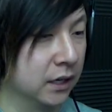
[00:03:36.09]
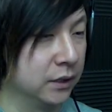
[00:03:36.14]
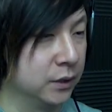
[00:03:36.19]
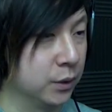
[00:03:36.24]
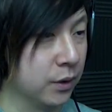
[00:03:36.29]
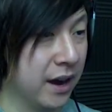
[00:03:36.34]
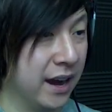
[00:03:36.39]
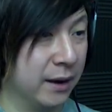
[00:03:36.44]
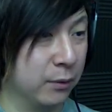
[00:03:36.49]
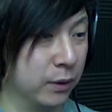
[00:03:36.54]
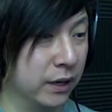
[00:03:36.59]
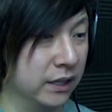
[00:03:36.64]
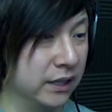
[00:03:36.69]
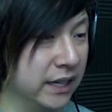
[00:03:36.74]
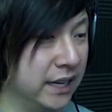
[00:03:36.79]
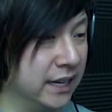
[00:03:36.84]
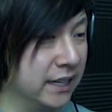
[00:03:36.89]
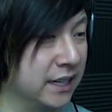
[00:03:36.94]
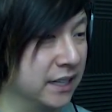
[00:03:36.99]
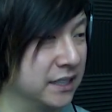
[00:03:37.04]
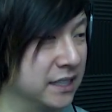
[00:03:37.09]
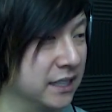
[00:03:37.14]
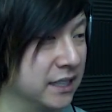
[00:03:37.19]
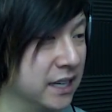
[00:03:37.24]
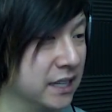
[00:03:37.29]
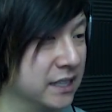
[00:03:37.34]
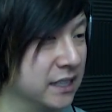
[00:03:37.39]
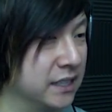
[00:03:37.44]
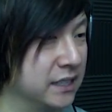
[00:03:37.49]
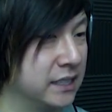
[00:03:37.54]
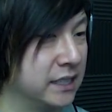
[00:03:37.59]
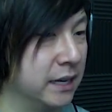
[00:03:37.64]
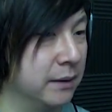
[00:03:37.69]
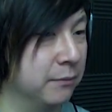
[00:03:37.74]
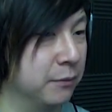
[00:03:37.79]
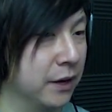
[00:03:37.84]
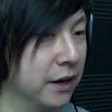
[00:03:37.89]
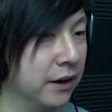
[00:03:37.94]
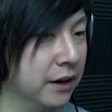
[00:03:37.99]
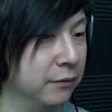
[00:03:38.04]
Do I really? Because it doesn't
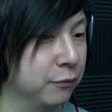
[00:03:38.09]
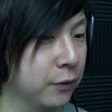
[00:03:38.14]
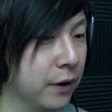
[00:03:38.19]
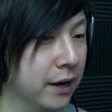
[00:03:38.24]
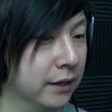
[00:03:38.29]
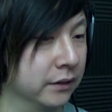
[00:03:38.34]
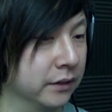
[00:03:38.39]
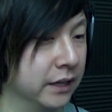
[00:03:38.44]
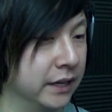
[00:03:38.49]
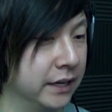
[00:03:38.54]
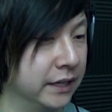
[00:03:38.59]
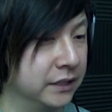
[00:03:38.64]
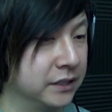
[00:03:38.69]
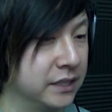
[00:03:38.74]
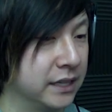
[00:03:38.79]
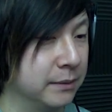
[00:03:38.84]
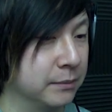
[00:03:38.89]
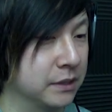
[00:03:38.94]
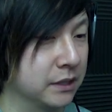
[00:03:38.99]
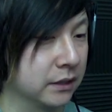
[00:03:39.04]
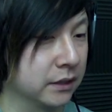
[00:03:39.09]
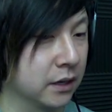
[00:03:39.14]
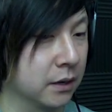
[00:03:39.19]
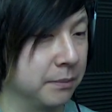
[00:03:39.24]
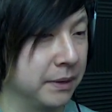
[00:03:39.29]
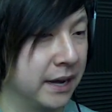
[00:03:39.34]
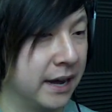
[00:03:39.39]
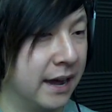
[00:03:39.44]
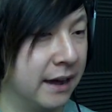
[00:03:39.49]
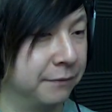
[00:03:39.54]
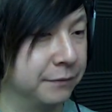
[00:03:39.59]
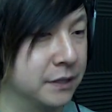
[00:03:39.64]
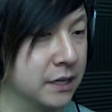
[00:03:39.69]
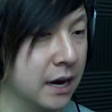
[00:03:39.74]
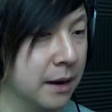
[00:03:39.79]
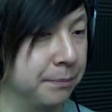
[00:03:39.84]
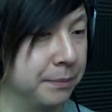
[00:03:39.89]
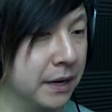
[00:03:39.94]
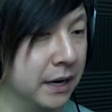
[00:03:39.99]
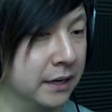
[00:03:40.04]
seem very friendly. It seems a little bit effed
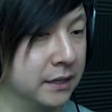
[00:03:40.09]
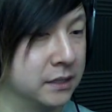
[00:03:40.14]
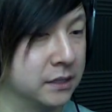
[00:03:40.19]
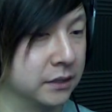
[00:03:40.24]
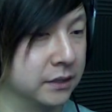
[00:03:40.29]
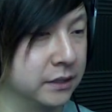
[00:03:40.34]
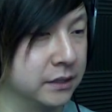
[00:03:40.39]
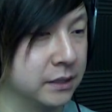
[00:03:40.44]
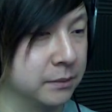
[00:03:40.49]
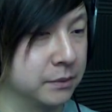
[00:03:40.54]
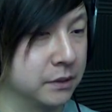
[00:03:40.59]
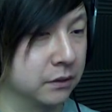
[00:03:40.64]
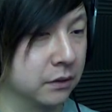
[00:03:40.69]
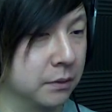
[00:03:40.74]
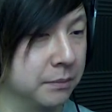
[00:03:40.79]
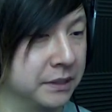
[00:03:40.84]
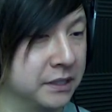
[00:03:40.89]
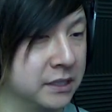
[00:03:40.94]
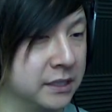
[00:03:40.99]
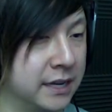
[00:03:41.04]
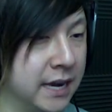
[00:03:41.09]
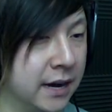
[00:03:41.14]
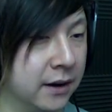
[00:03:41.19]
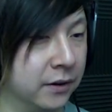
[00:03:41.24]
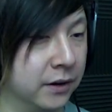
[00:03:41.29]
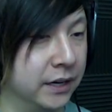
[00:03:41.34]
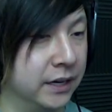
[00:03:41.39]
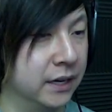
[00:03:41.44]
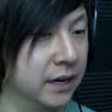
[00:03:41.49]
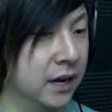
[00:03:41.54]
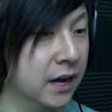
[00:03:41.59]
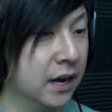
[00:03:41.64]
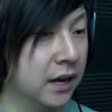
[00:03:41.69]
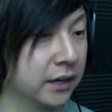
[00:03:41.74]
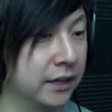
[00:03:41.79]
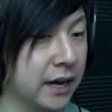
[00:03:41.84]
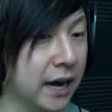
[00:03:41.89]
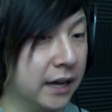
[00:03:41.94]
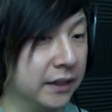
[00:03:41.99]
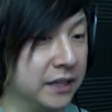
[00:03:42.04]
up, honestly. It seems a little bit scary.
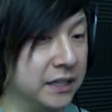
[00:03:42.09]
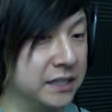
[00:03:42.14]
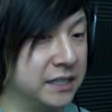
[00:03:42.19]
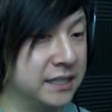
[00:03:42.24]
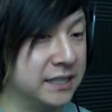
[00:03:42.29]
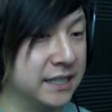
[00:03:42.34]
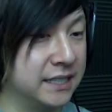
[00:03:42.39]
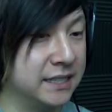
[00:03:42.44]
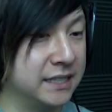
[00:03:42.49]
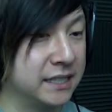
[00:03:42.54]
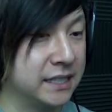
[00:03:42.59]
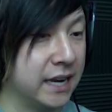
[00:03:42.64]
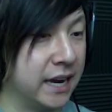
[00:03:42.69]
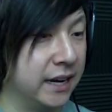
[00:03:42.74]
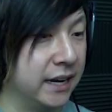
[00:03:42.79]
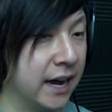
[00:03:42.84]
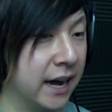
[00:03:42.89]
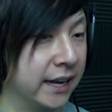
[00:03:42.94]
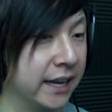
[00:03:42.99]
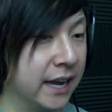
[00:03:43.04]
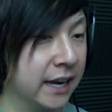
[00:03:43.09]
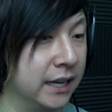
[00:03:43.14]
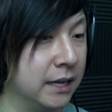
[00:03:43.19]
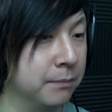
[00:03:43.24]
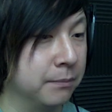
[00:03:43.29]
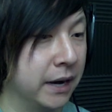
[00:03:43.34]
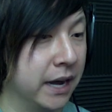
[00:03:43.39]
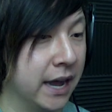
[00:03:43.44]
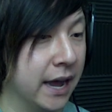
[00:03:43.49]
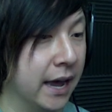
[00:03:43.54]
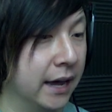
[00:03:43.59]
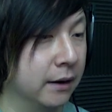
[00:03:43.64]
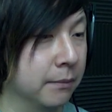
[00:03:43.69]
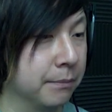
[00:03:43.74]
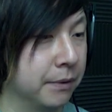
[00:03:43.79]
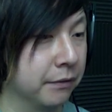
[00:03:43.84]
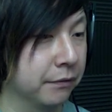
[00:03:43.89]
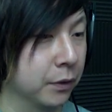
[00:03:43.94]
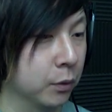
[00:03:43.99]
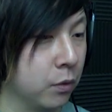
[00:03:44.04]
God, this is insane. I can't keep my head
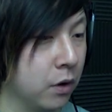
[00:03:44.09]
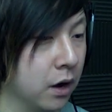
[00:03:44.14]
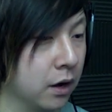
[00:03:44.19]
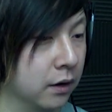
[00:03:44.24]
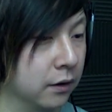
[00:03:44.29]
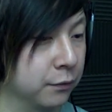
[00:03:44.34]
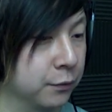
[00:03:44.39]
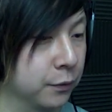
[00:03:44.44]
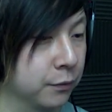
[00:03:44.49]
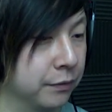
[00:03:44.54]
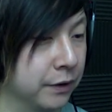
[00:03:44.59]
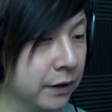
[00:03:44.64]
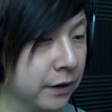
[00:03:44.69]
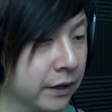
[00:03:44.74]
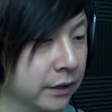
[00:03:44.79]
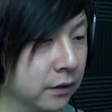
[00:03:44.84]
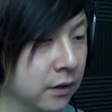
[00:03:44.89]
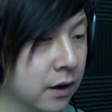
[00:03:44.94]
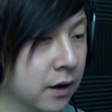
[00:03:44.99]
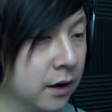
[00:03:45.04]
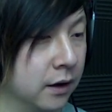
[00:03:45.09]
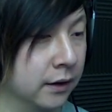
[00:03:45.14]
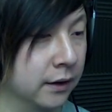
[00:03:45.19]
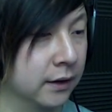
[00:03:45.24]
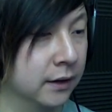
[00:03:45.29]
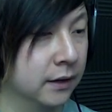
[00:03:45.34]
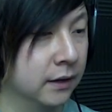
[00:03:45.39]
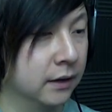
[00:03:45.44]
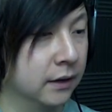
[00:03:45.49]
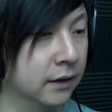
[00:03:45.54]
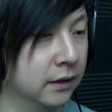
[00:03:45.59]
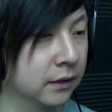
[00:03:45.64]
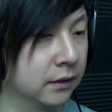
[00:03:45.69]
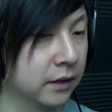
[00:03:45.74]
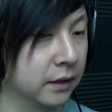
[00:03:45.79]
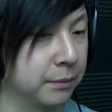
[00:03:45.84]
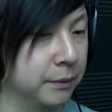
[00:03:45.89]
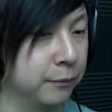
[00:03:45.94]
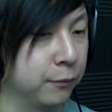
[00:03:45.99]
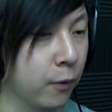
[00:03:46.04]
above the water for very long.
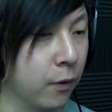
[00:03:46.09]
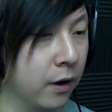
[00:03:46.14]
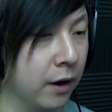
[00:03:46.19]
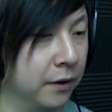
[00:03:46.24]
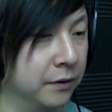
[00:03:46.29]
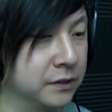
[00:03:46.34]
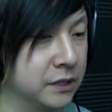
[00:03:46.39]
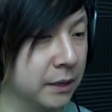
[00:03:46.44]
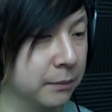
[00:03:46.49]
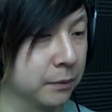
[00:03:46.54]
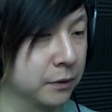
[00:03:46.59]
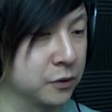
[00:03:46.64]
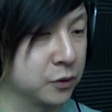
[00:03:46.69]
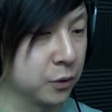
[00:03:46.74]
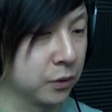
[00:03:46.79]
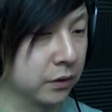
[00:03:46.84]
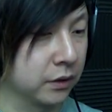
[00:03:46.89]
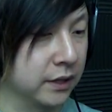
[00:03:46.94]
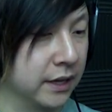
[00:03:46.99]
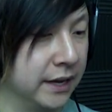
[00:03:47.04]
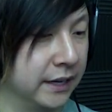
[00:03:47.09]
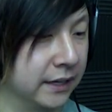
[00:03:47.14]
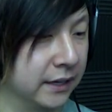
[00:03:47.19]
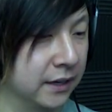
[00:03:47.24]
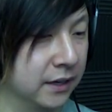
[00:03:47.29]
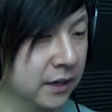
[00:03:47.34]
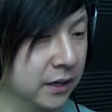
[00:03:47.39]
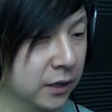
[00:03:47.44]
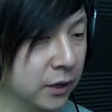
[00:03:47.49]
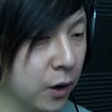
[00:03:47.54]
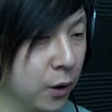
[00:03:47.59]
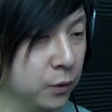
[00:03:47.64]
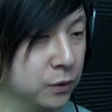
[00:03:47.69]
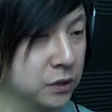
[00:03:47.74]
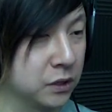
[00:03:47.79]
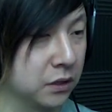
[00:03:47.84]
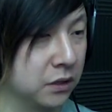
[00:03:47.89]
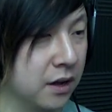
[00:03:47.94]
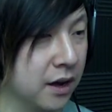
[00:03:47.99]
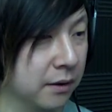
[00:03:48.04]
Like before, I was able to sort of like
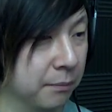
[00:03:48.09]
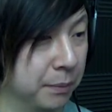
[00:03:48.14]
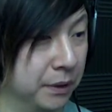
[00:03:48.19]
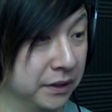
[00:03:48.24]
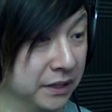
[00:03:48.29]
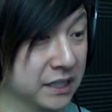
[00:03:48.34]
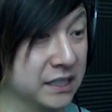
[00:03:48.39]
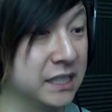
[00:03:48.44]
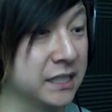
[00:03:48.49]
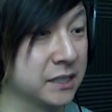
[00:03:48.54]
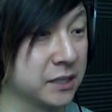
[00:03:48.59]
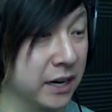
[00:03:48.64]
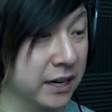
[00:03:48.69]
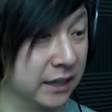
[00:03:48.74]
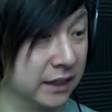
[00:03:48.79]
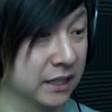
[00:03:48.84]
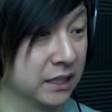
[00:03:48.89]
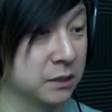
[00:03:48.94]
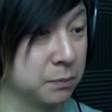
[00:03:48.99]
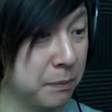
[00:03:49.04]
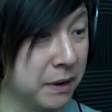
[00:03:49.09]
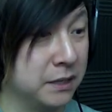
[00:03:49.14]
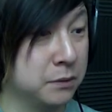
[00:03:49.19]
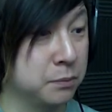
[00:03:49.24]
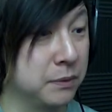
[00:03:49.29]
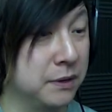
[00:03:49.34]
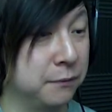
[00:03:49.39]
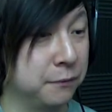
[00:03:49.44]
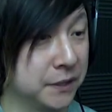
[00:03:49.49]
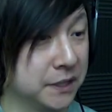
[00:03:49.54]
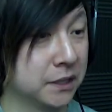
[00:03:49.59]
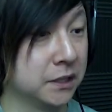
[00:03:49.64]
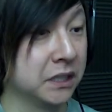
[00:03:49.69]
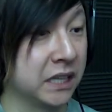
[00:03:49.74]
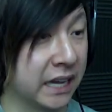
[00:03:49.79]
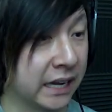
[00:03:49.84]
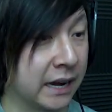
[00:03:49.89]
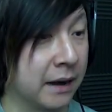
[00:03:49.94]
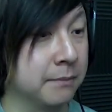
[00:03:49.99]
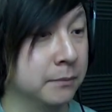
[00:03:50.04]
coast along, but this is like, this makes me feel
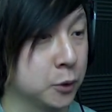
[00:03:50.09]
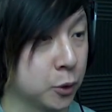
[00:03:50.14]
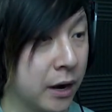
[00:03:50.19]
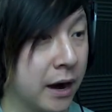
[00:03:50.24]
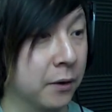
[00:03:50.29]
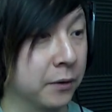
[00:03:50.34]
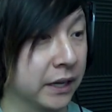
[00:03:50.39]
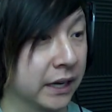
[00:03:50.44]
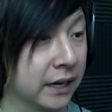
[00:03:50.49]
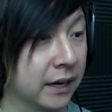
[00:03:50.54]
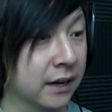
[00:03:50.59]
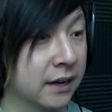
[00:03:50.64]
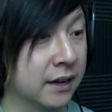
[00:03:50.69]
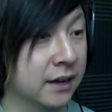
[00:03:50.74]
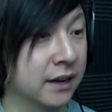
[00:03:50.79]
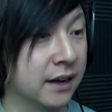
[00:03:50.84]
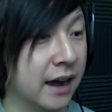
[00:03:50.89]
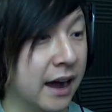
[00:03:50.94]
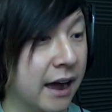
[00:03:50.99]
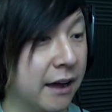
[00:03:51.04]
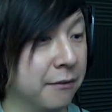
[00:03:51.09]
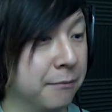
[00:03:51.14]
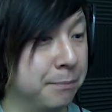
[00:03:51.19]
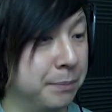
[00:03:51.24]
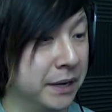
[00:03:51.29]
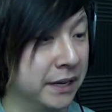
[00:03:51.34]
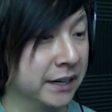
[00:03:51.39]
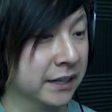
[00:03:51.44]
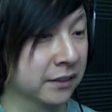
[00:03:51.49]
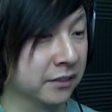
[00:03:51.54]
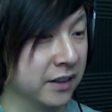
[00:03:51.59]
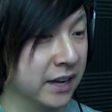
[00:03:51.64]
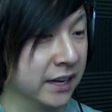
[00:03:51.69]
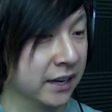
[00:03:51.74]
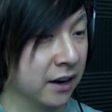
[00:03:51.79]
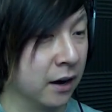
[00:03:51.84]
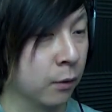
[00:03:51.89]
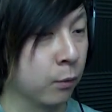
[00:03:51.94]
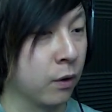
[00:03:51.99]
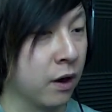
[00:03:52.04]
like I'm drowning. I have been in
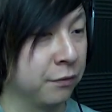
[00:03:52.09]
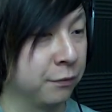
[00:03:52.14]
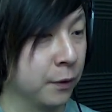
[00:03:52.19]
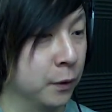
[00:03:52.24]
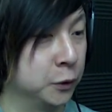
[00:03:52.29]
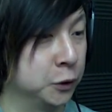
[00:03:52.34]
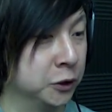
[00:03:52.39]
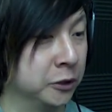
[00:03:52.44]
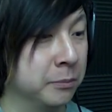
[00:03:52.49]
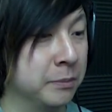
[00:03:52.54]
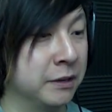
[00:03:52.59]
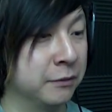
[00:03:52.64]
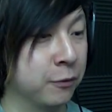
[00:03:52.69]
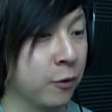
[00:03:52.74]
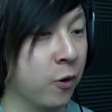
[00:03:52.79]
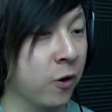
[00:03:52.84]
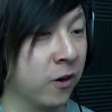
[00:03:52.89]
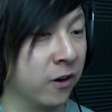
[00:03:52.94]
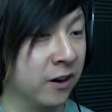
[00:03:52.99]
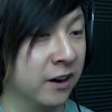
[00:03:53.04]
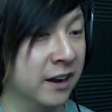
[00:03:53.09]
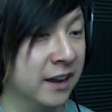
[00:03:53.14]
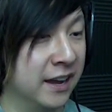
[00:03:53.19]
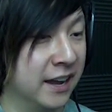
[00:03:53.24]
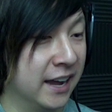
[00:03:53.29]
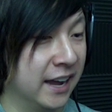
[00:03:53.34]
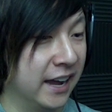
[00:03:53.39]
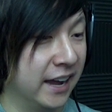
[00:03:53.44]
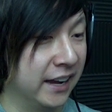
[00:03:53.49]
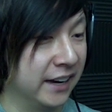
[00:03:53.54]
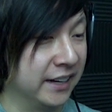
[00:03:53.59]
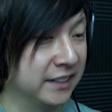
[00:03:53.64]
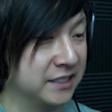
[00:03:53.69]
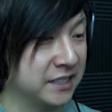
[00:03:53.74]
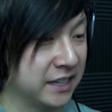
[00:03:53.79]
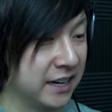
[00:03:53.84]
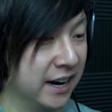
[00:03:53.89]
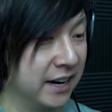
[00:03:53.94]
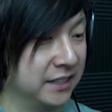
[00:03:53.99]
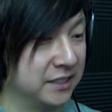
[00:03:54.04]
like a rough ocean before, and
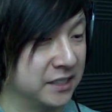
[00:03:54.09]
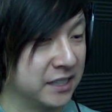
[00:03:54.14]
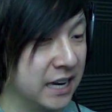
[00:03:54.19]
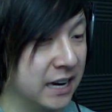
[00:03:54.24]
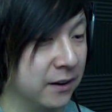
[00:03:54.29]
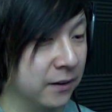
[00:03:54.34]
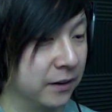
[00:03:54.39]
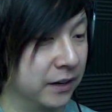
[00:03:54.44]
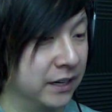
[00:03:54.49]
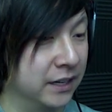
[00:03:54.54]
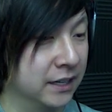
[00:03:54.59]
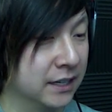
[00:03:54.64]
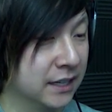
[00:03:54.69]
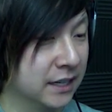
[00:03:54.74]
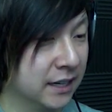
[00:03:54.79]
it's kind of scary.